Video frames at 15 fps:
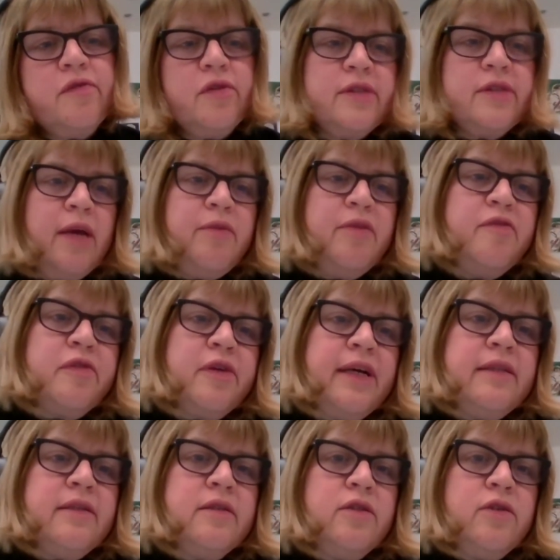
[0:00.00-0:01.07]
your time in
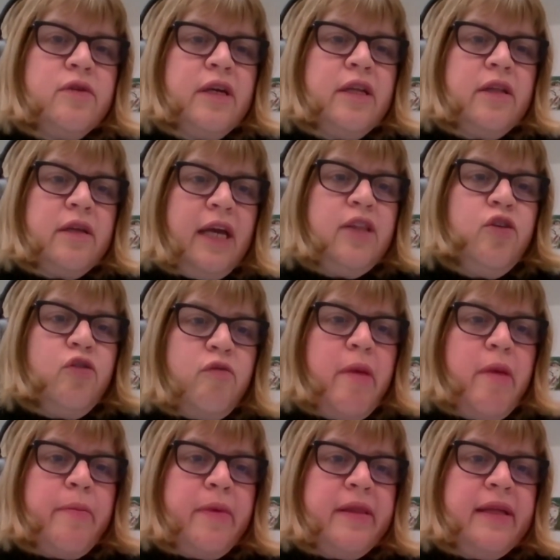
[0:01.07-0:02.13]
France? Can you
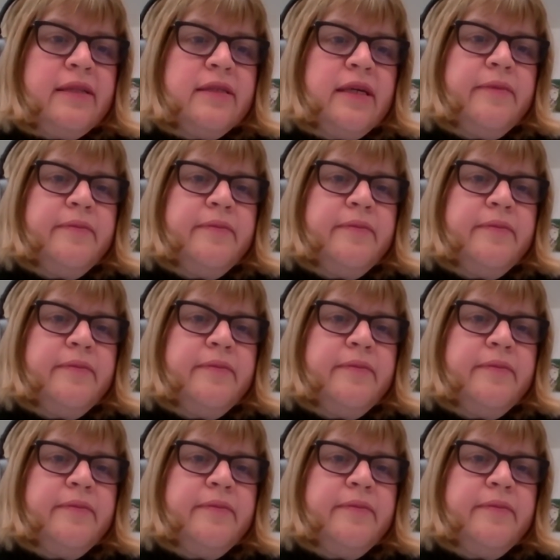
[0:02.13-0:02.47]
remember that